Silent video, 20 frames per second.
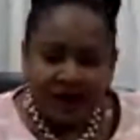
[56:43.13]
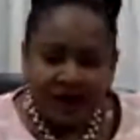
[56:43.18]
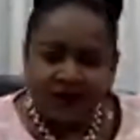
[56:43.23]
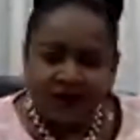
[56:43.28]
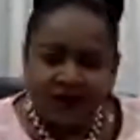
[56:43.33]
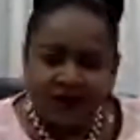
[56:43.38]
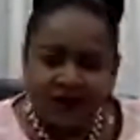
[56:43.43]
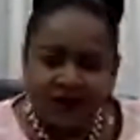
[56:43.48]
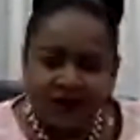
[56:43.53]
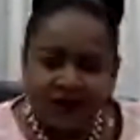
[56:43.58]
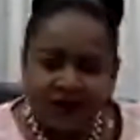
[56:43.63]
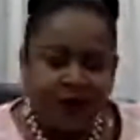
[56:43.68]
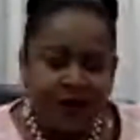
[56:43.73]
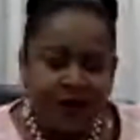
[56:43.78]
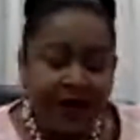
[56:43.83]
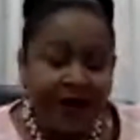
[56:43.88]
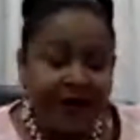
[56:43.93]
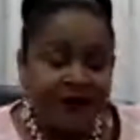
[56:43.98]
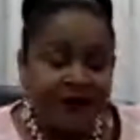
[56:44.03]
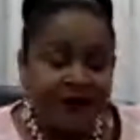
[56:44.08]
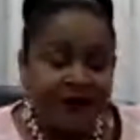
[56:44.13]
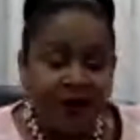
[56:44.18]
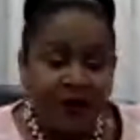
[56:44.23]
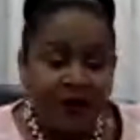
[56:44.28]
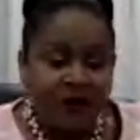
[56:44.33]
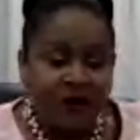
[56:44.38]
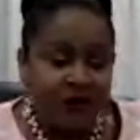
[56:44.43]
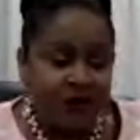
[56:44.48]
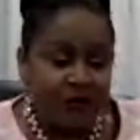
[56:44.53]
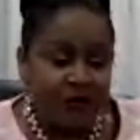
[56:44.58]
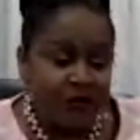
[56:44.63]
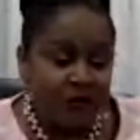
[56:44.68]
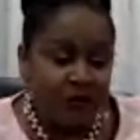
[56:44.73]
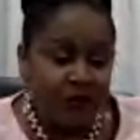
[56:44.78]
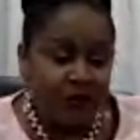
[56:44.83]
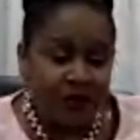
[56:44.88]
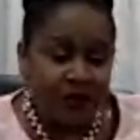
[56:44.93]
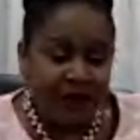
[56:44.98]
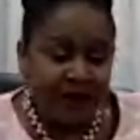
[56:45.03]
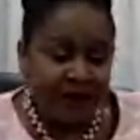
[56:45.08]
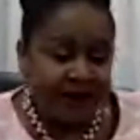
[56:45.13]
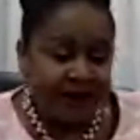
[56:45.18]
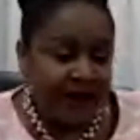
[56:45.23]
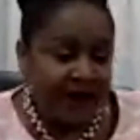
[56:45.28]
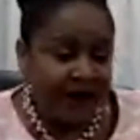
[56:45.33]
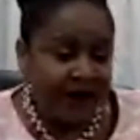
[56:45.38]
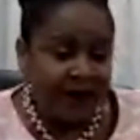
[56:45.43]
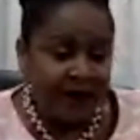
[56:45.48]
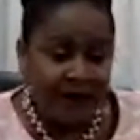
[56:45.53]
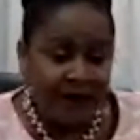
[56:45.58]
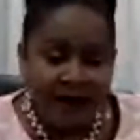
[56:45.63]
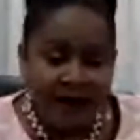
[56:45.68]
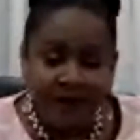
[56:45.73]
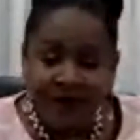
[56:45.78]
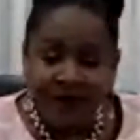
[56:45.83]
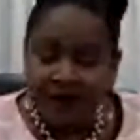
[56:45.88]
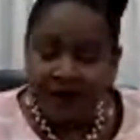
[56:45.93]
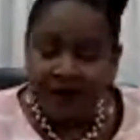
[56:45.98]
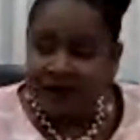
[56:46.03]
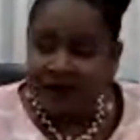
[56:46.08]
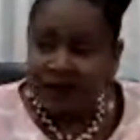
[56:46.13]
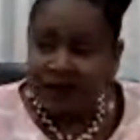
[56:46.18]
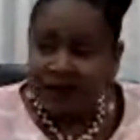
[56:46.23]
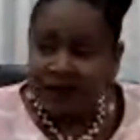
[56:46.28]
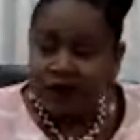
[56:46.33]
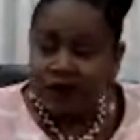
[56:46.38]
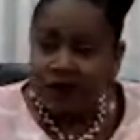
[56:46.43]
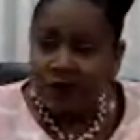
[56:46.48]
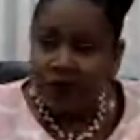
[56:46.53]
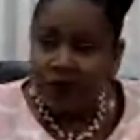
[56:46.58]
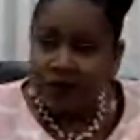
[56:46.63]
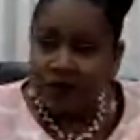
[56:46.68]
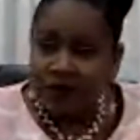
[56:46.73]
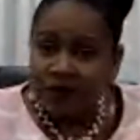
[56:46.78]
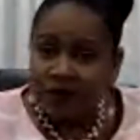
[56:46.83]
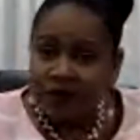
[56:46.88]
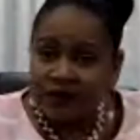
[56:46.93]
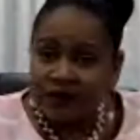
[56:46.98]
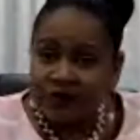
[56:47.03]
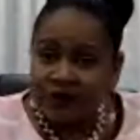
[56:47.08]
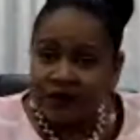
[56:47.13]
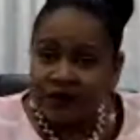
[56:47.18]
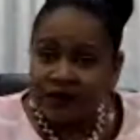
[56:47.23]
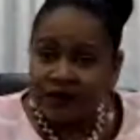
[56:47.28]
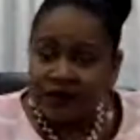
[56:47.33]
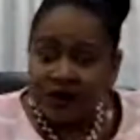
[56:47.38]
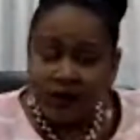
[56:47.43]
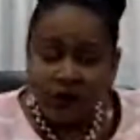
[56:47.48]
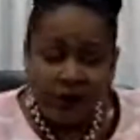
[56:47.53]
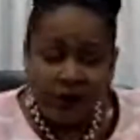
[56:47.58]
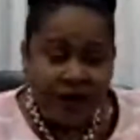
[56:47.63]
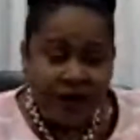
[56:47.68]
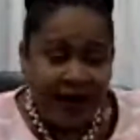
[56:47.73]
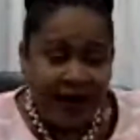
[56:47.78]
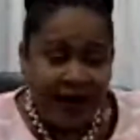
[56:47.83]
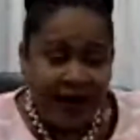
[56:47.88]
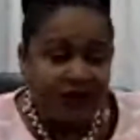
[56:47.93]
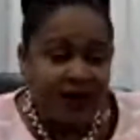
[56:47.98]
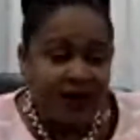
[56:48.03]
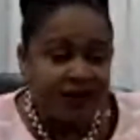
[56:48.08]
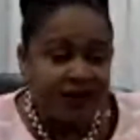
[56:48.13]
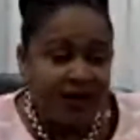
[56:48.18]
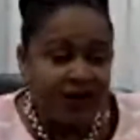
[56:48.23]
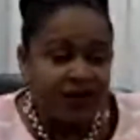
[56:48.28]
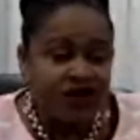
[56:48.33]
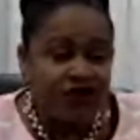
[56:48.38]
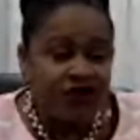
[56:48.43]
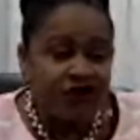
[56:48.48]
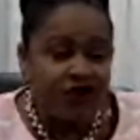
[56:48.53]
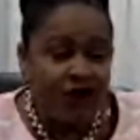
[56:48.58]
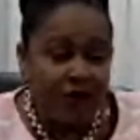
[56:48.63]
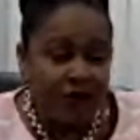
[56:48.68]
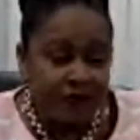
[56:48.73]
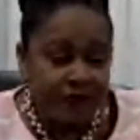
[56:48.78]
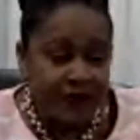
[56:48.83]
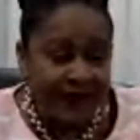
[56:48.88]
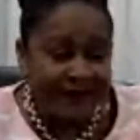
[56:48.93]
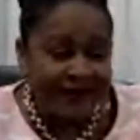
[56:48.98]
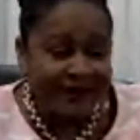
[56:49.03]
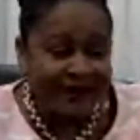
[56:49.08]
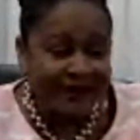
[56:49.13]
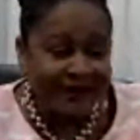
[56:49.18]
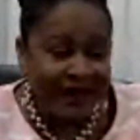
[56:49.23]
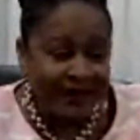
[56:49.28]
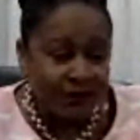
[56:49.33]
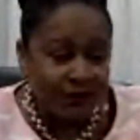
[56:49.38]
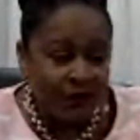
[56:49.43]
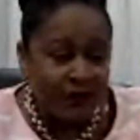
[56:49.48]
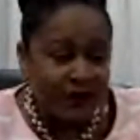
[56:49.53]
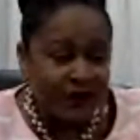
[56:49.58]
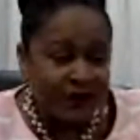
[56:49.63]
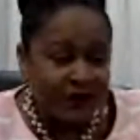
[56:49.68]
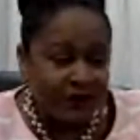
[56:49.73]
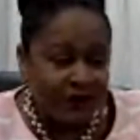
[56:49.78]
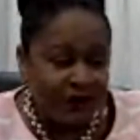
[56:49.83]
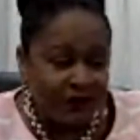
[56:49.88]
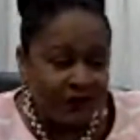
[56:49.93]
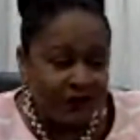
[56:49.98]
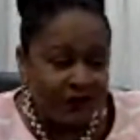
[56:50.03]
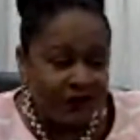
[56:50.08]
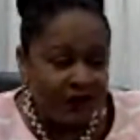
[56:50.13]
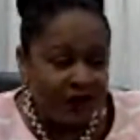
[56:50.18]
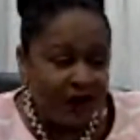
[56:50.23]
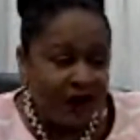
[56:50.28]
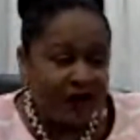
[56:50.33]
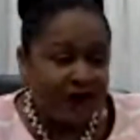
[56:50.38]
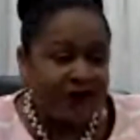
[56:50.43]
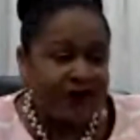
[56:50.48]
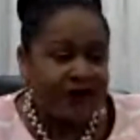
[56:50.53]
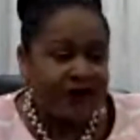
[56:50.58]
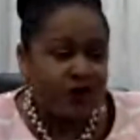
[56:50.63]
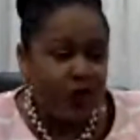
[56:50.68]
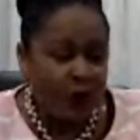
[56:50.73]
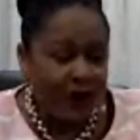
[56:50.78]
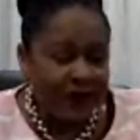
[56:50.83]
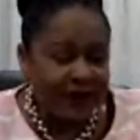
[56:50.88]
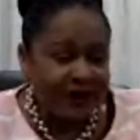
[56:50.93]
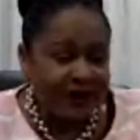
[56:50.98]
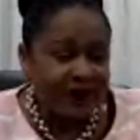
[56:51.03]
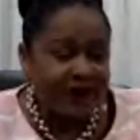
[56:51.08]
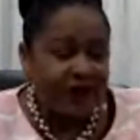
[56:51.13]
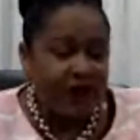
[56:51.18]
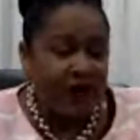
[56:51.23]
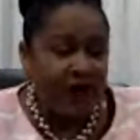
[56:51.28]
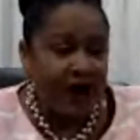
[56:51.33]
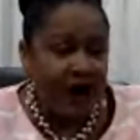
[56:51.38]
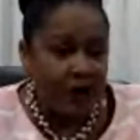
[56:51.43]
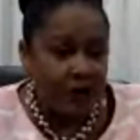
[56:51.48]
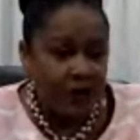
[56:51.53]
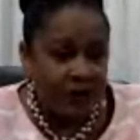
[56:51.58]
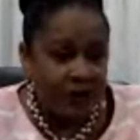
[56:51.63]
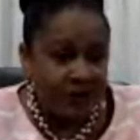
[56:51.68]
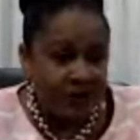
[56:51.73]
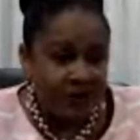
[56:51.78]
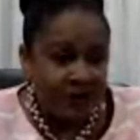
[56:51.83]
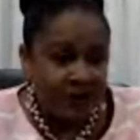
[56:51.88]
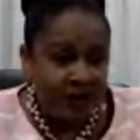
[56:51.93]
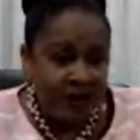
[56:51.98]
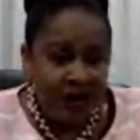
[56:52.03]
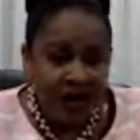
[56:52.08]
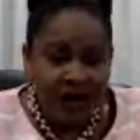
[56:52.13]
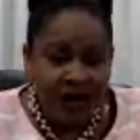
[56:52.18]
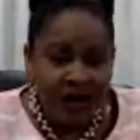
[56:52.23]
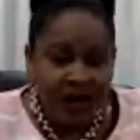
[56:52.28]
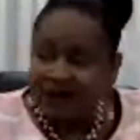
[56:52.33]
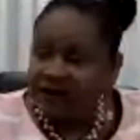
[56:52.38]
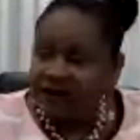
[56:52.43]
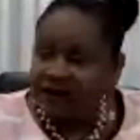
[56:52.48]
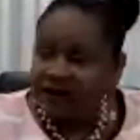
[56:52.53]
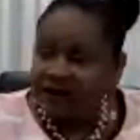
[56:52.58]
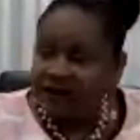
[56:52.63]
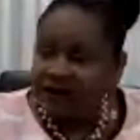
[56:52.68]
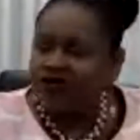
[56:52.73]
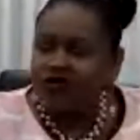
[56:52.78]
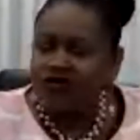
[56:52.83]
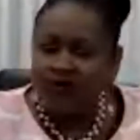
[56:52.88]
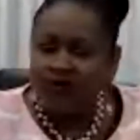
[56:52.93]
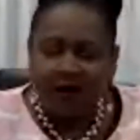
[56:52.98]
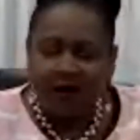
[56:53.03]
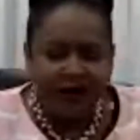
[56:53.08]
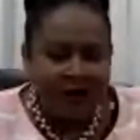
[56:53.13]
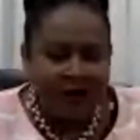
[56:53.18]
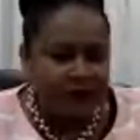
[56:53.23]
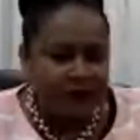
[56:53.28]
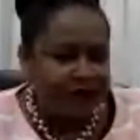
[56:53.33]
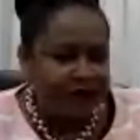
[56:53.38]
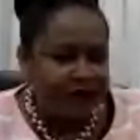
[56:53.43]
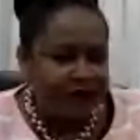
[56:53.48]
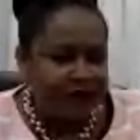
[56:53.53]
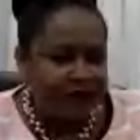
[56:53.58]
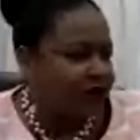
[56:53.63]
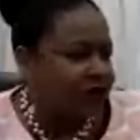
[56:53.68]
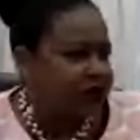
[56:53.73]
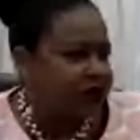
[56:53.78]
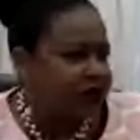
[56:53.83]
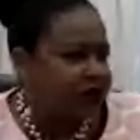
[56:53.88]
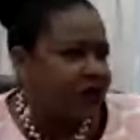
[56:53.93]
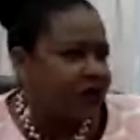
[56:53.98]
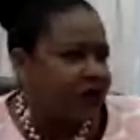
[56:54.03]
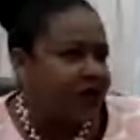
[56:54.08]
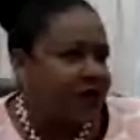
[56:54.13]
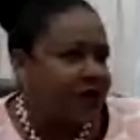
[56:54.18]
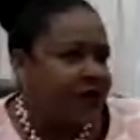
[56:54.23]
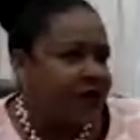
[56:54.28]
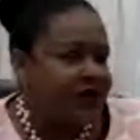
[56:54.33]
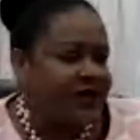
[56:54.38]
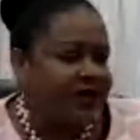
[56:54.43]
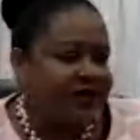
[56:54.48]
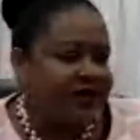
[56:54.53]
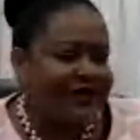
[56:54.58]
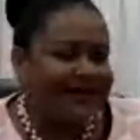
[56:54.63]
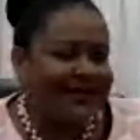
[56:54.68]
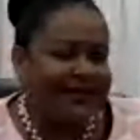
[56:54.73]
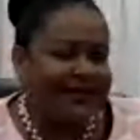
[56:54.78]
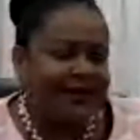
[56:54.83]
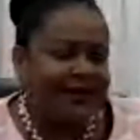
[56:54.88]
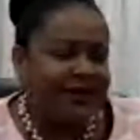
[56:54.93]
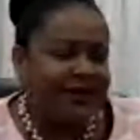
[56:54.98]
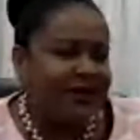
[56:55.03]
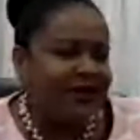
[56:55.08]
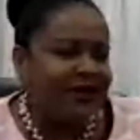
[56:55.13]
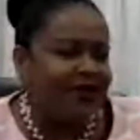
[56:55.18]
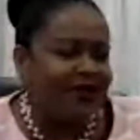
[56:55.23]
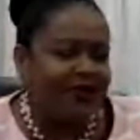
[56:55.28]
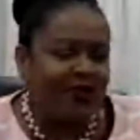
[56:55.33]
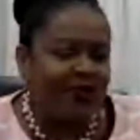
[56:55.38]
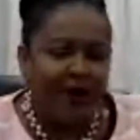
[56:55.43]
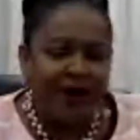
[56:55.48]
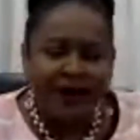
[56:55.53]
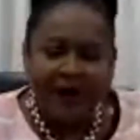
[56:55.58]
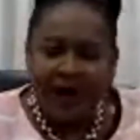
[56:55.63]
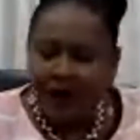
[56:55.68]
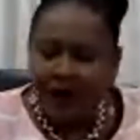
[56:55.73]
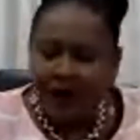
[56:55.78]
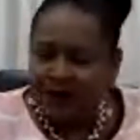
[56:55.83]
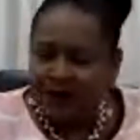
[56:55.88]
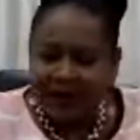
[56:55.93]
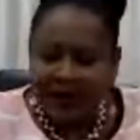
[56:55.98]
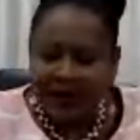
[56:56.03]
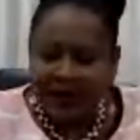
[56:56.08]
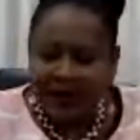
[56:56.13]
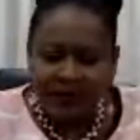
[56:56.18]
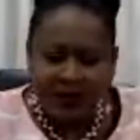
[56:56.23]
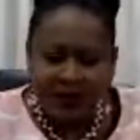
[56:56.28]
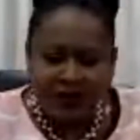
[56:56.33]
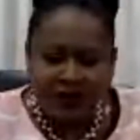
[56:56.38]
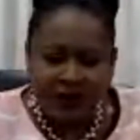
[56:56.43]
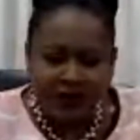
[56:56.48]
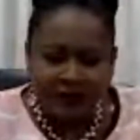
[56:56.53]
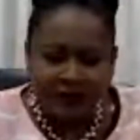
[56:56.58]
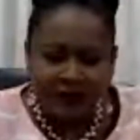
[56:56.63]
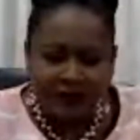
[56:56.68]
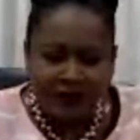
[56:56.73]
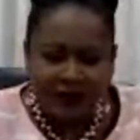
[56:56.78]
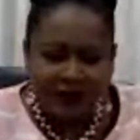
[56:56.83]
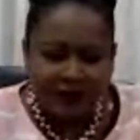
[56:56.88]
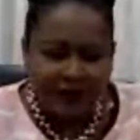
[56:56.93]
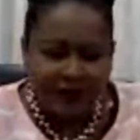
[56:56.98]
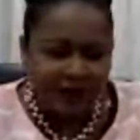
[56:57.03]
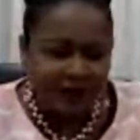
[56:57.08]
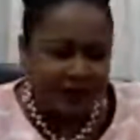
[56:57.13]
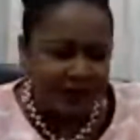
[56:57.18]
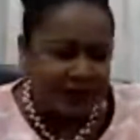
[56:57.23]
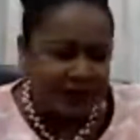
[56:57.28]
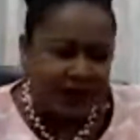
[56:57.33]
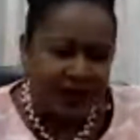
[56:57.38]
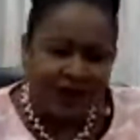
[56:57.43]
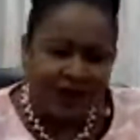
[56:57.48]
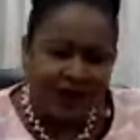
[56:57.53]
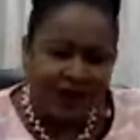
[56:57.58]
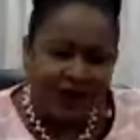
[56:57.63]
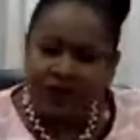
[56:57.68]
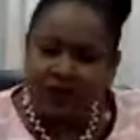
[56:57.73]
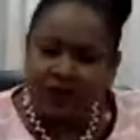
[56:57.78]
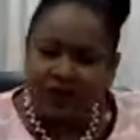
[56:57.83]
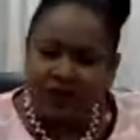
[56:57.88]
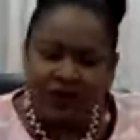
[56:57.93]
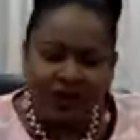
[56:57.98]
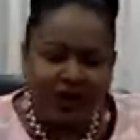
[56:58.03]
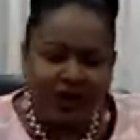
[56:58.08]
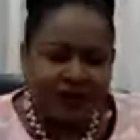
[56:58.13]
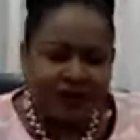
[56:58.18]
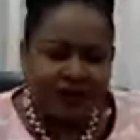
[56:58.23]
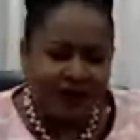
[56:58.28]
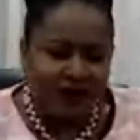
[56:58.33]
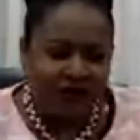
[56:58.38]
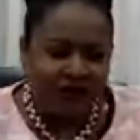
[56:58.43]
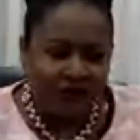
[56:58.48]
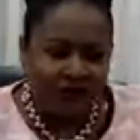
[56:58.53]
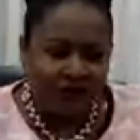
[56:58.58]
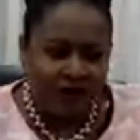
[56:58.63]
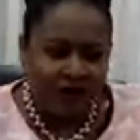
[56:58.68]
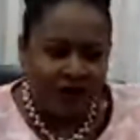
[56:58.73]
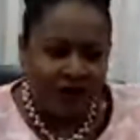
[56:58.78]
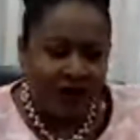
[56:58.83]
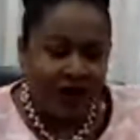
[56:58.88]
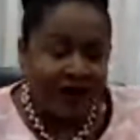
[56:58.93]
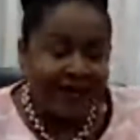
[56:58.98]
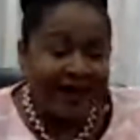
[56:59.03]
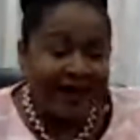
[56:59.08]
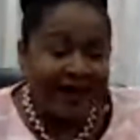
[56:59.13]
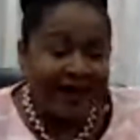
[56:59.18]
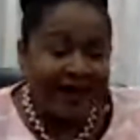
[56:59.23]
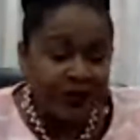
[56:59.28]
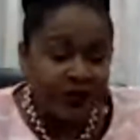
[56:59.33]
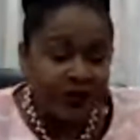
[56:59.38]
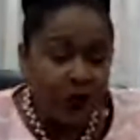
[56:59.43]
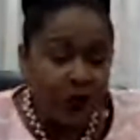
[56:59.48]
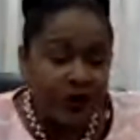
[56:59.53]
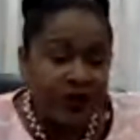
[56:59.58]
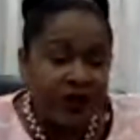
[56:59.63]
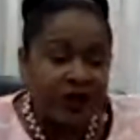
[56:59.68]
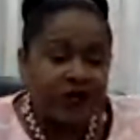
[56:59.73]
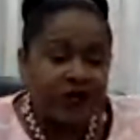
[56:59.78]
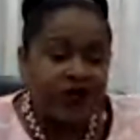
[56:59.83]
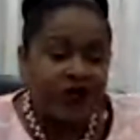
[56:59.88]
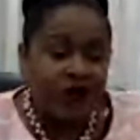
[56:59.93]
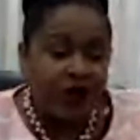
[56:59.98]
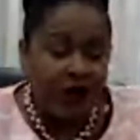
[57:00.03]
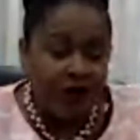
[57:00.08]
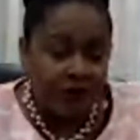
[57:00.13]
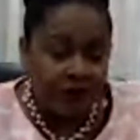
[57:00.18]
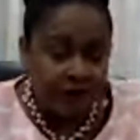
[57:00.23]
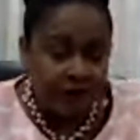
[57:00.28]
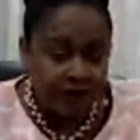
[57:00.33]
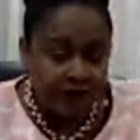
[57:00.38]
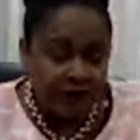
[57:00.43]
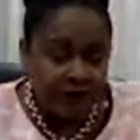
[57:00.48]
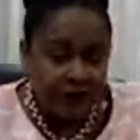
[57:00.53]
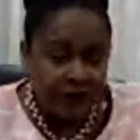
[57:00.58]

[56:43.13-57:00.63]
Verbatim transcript: So we have to also look at that. I remember being in St. Lucia one Christmas. We had just a trough that sat over the country for 24 hours and destroyed infrastructure, this destroyed our celebration of Christmas, you know, etc. And that was only a trough.